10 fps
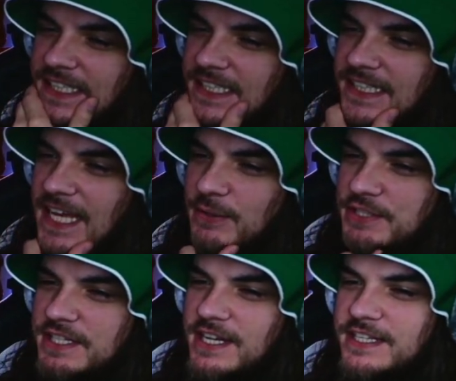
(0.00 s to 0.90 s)
That
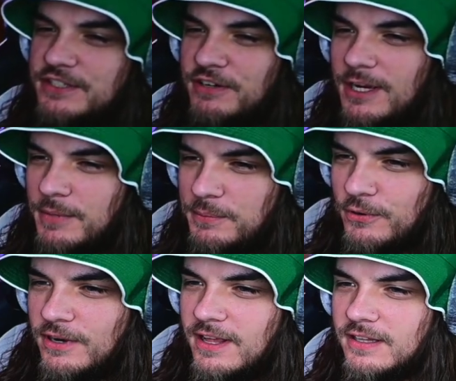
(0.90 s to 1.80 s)
was a nice grab by
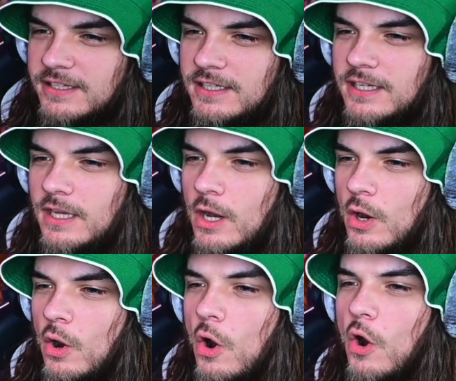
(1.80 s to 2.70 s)
Port Adelaide.
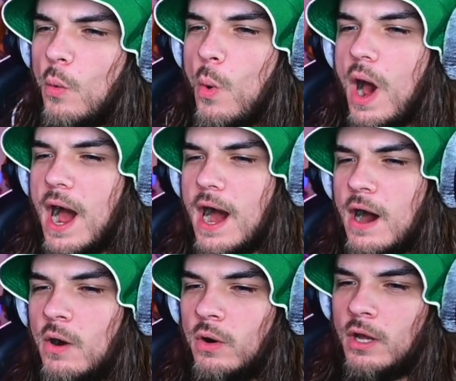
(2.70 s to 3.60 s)
Oh,
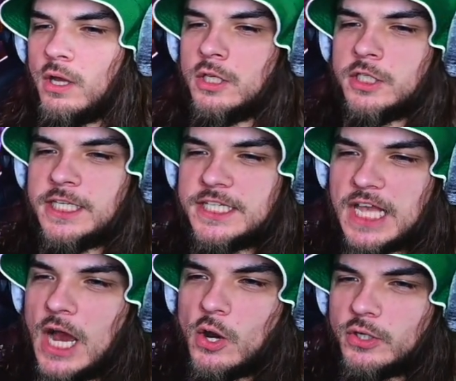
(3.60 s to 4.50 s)
wow. He's
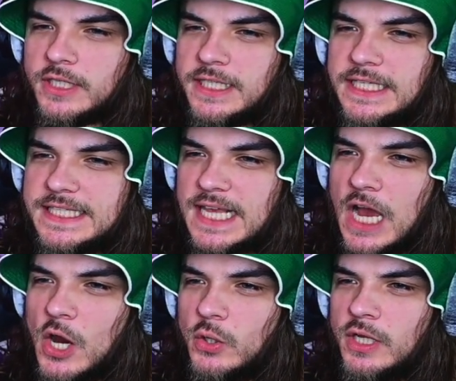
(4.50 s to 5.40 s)
out. He's
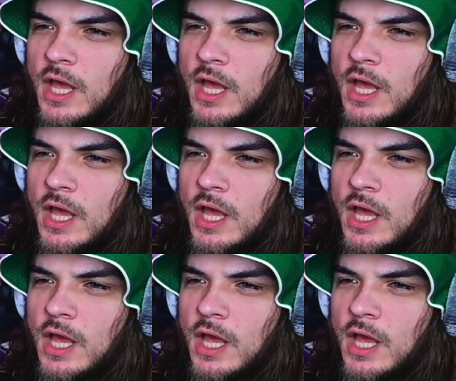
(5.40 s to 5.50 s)
out.